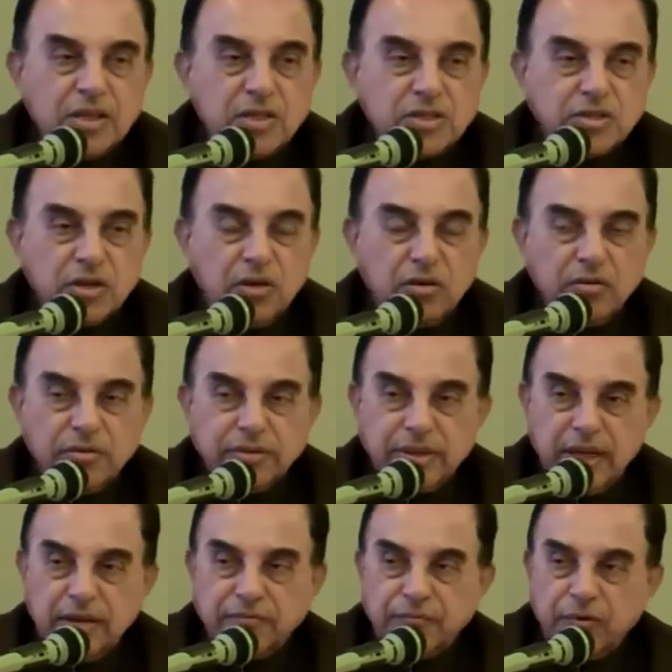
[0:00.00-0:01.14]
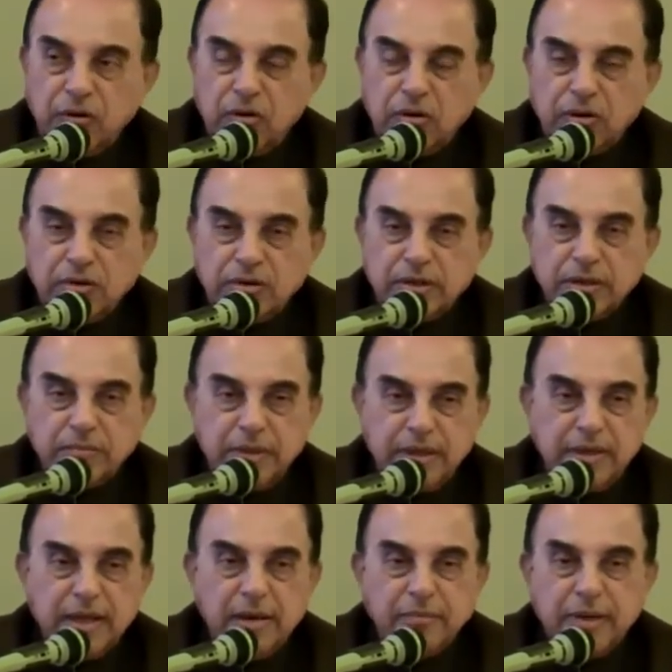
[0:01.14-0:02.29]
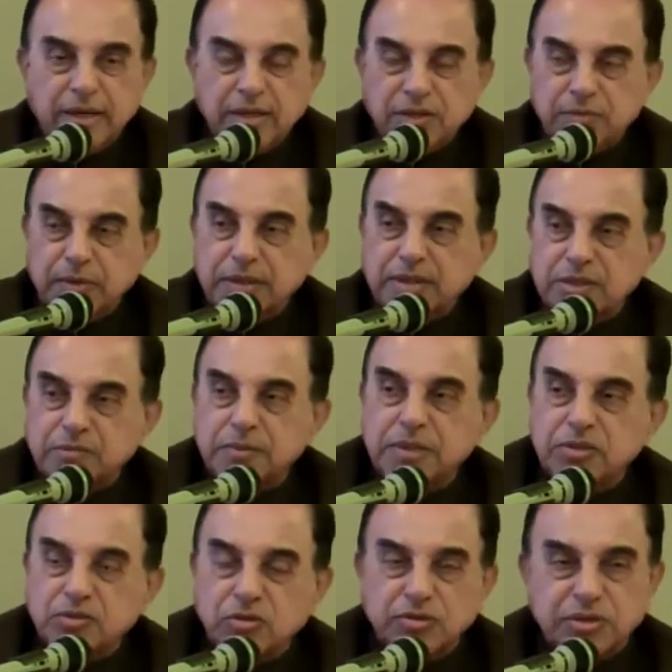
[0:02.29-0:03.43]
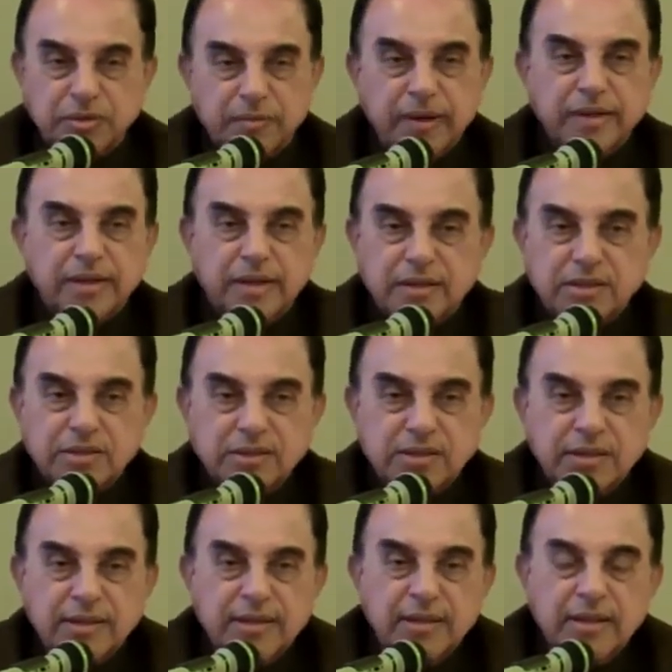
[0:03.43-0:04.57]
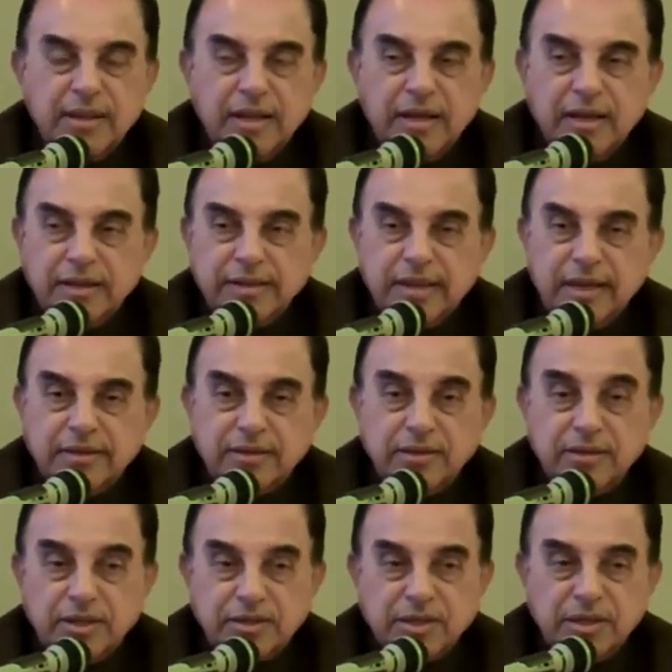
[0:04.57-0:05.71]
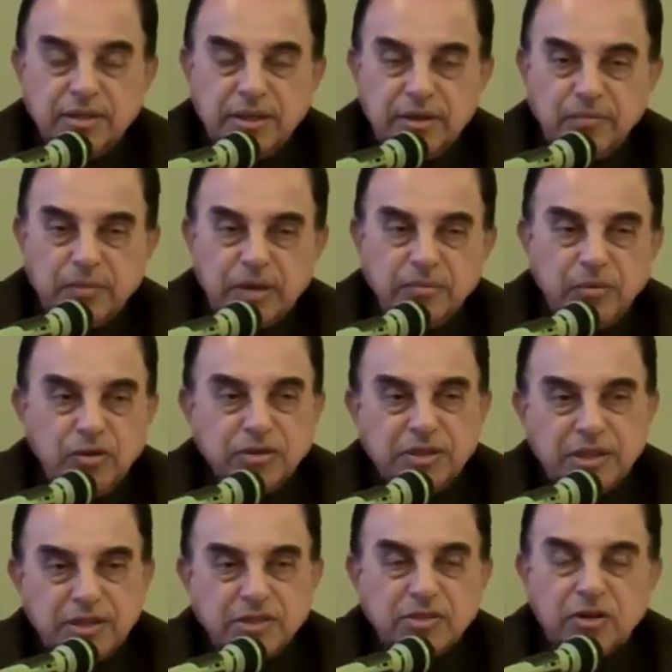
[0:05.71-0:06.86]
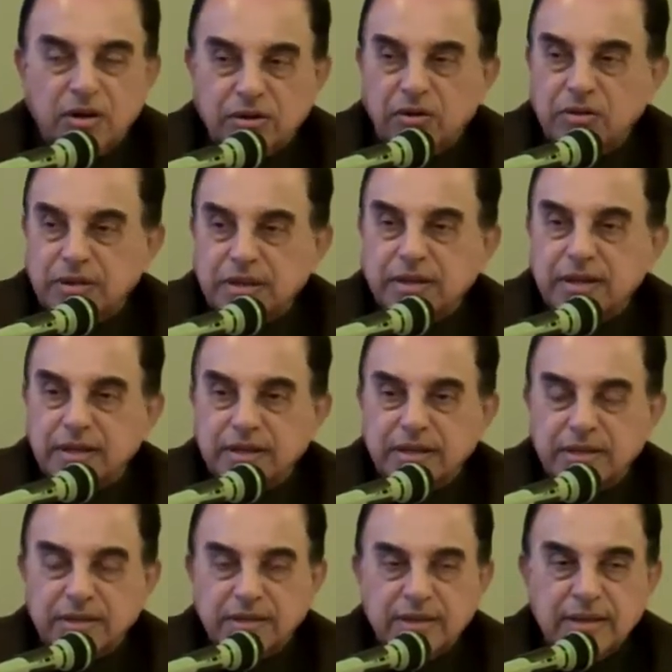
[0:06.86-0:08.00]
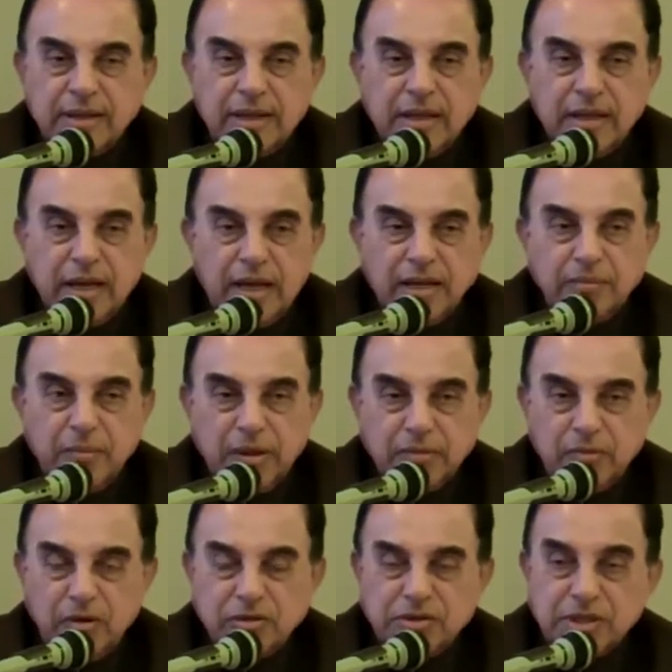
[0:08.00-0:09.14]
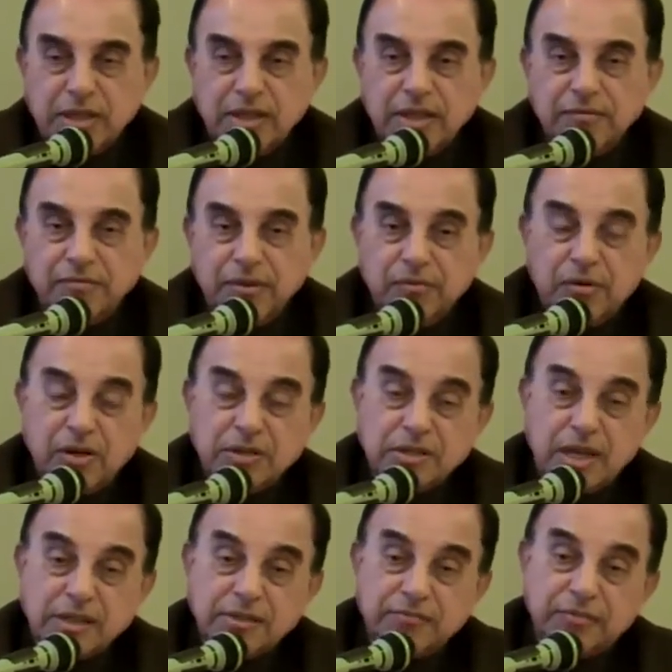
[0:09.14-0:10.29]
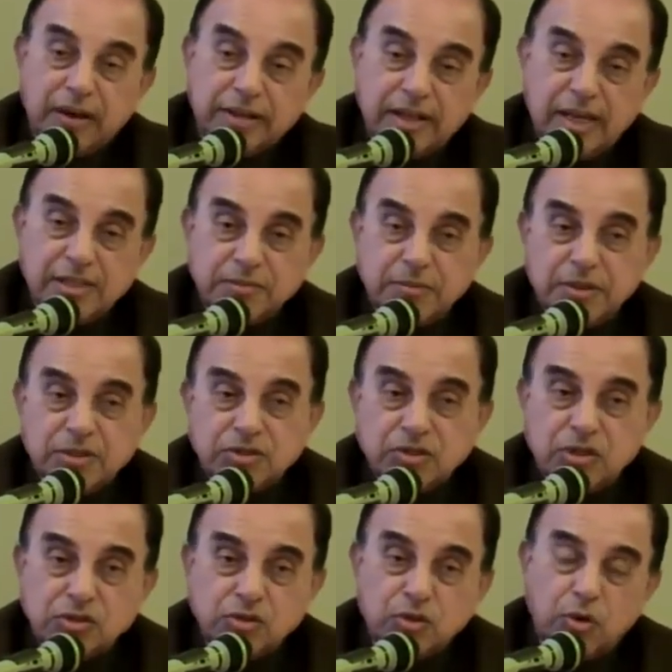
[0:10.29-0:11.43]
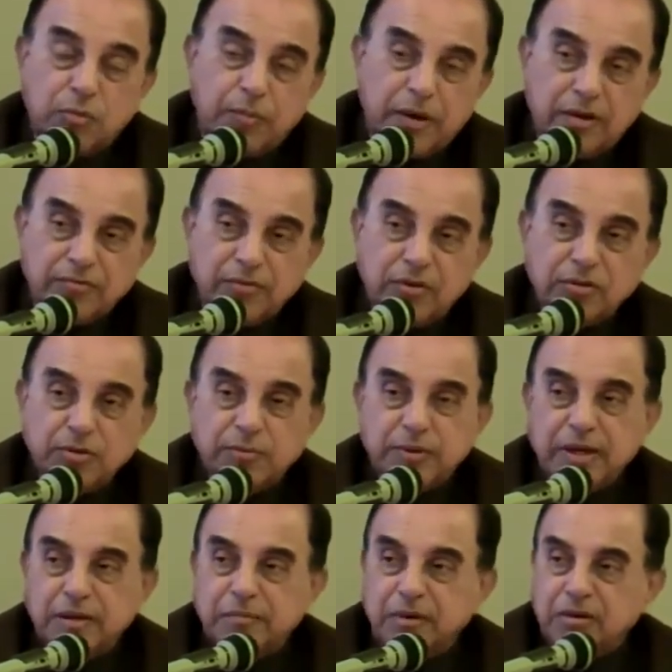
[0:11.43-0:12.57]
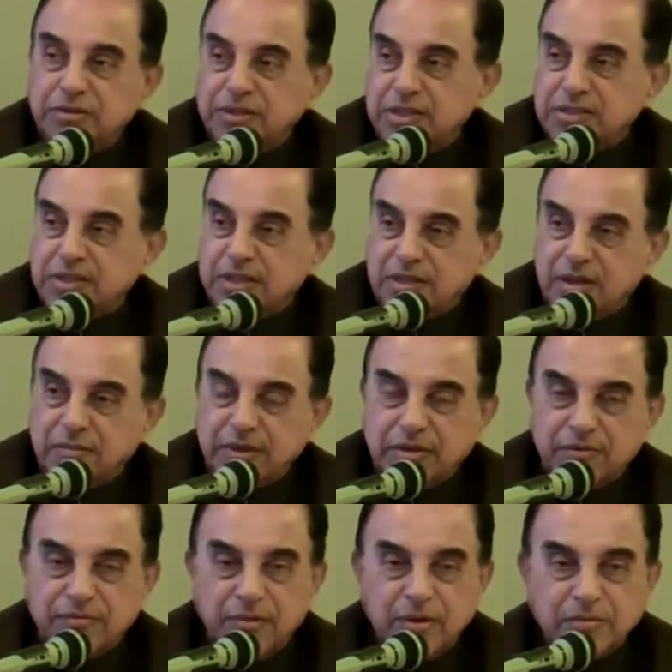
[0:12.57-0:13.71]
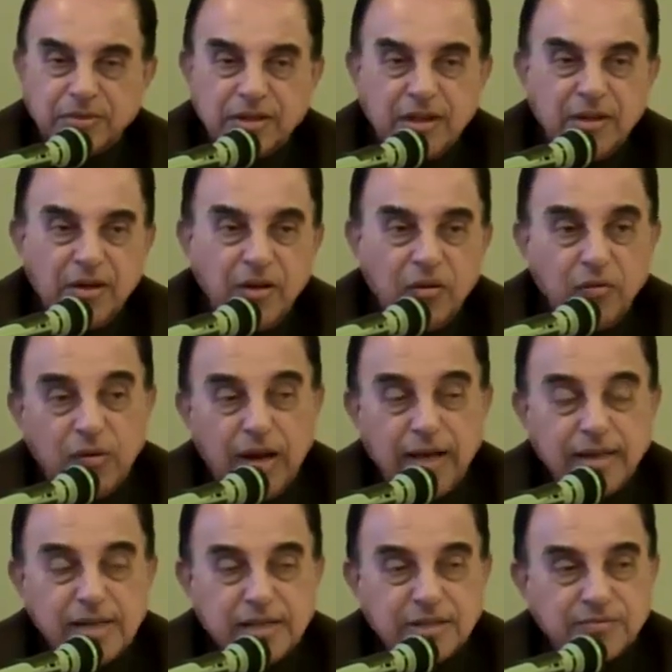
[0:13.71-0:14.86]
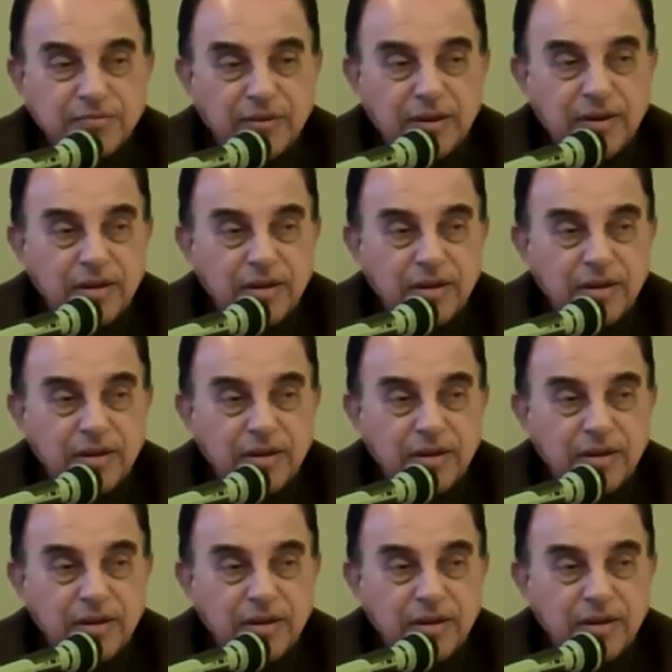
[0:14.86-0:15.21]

So therefore the media management has been so tremendous that Manmohan Singh has got all the credit. And Manmohan Singh, if he was as a finance minister so powerful to bring about these economic reforms, why is